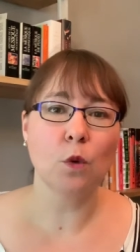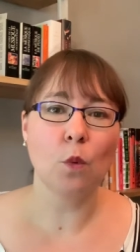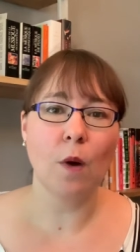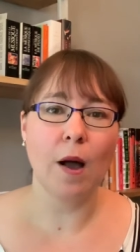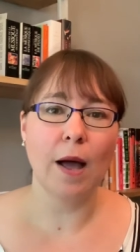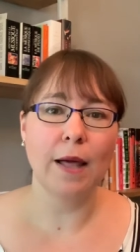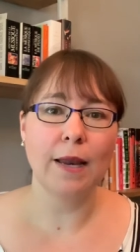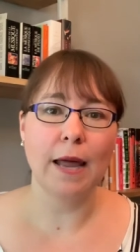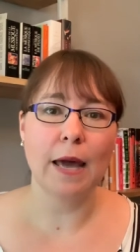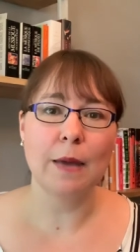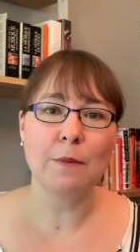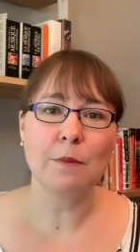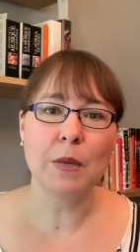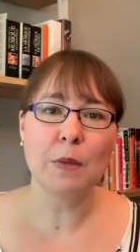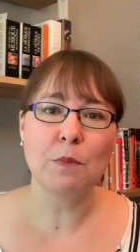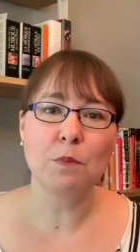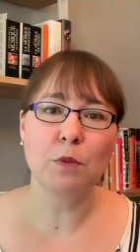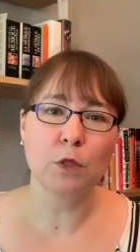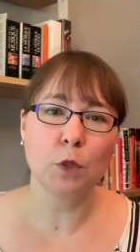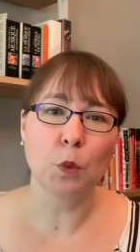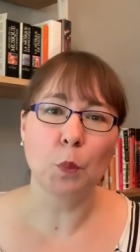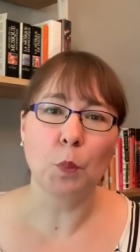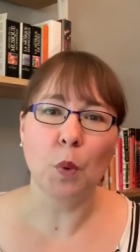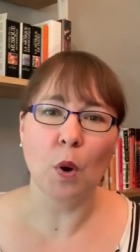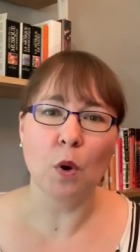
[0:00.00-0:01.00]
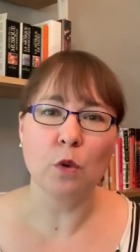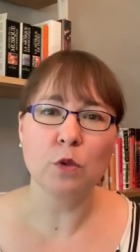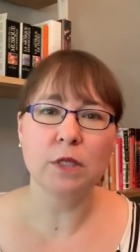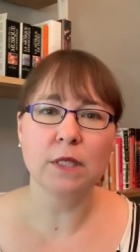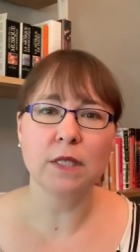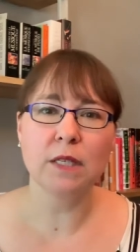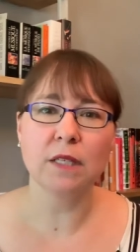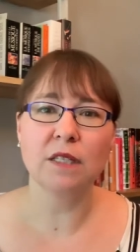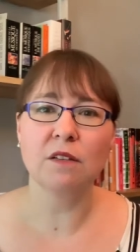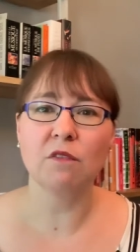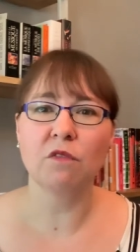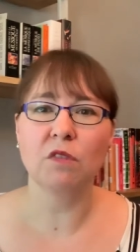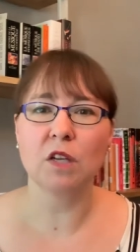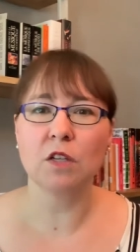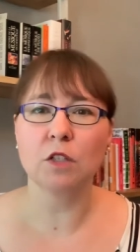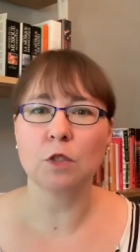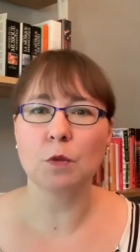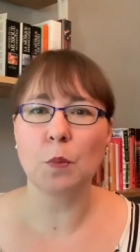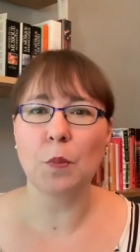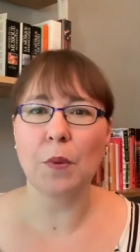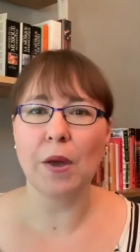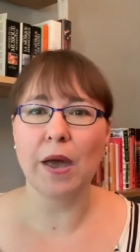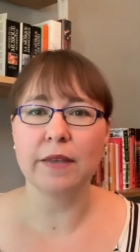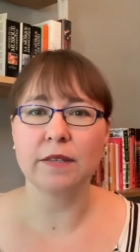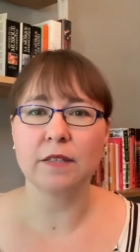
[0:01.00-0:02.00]
a while I may put a post-it if there's
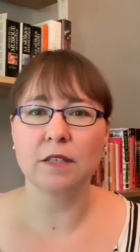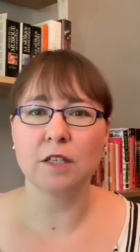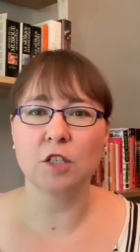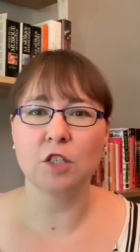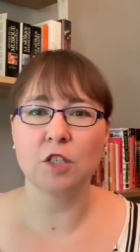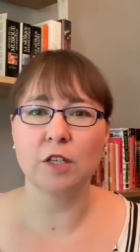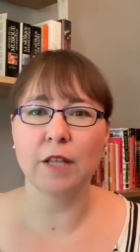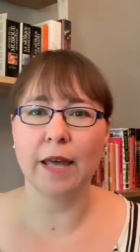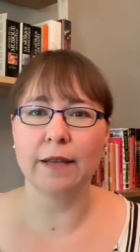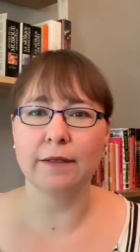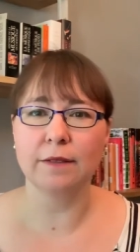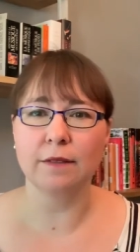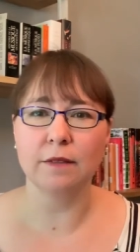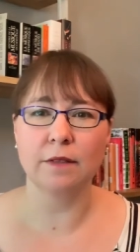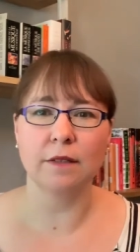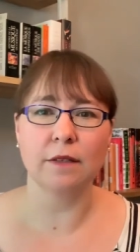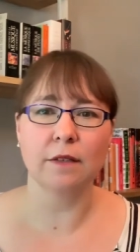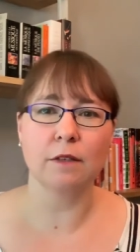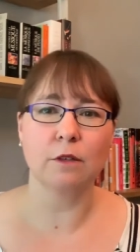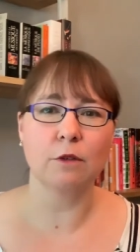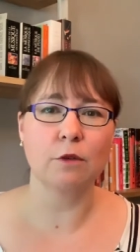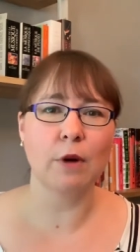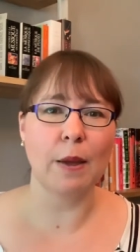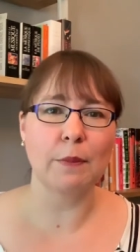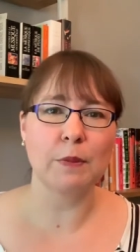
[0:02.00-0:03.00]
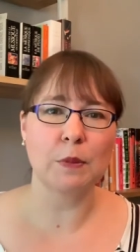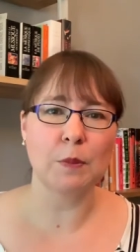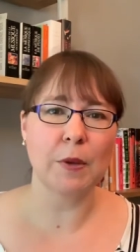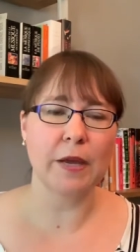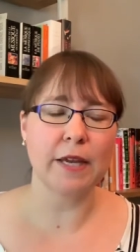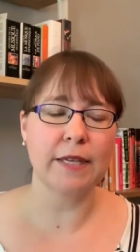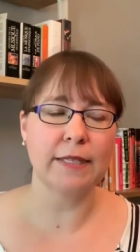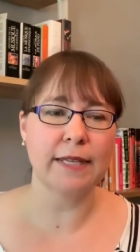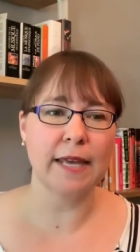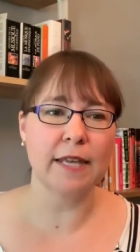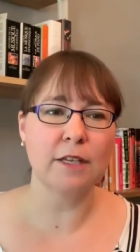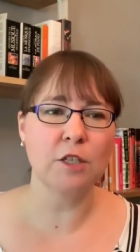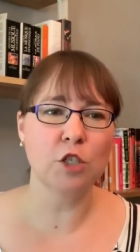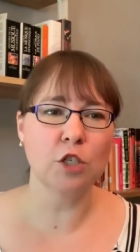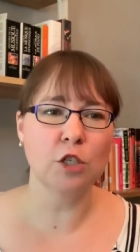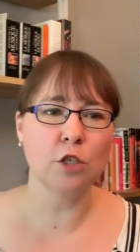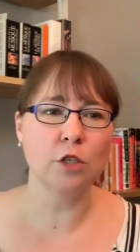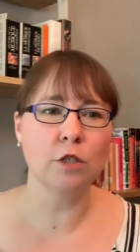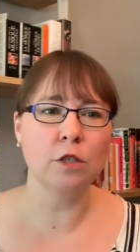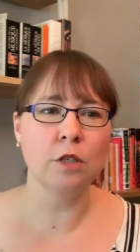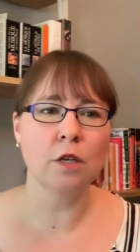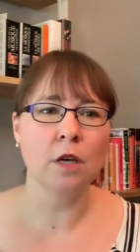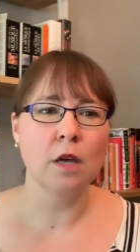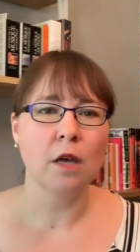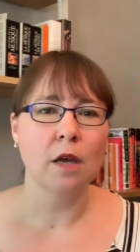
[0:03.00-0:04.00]
a passage that uh, grabs my
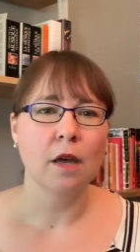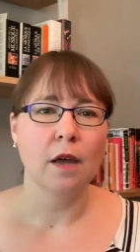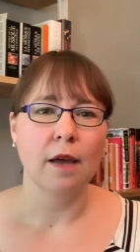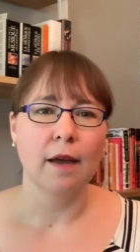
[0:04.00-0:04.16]
attention.